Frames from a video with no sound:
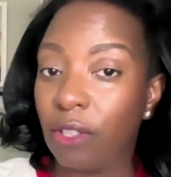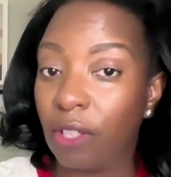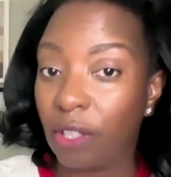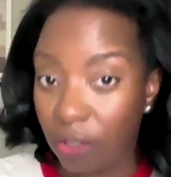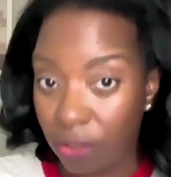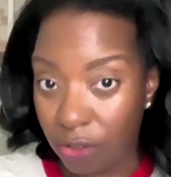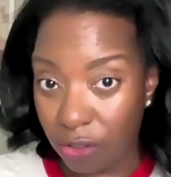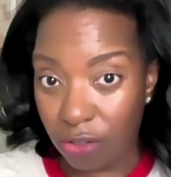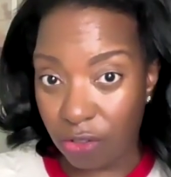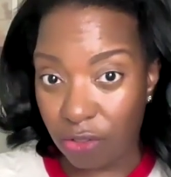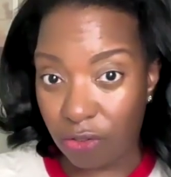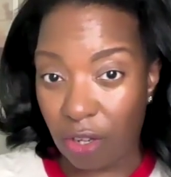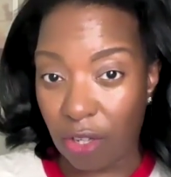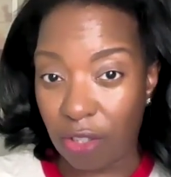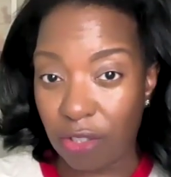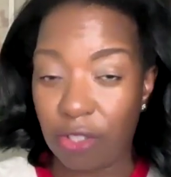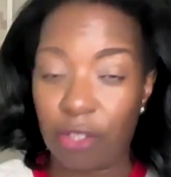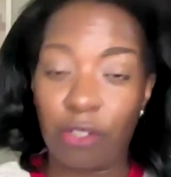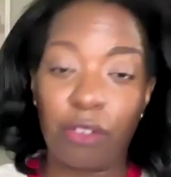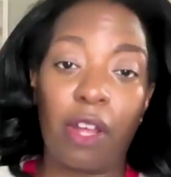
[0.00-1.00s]
Look at your
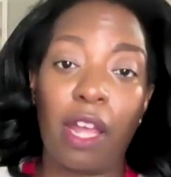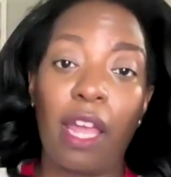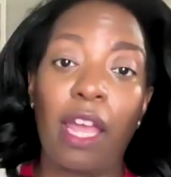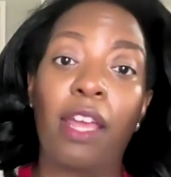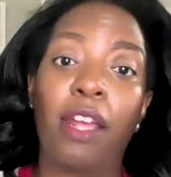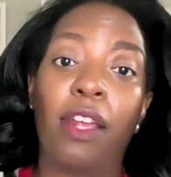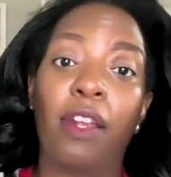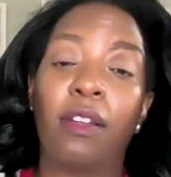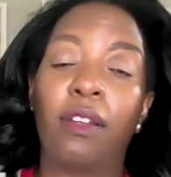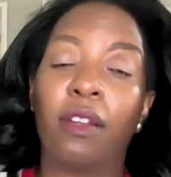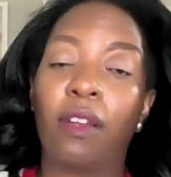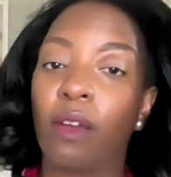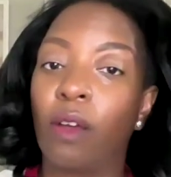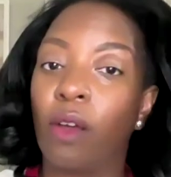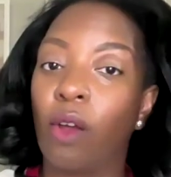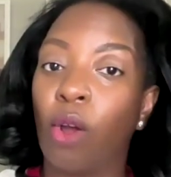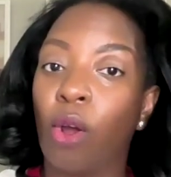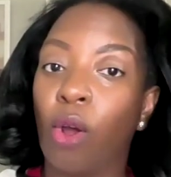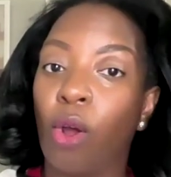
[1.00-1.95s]
structure and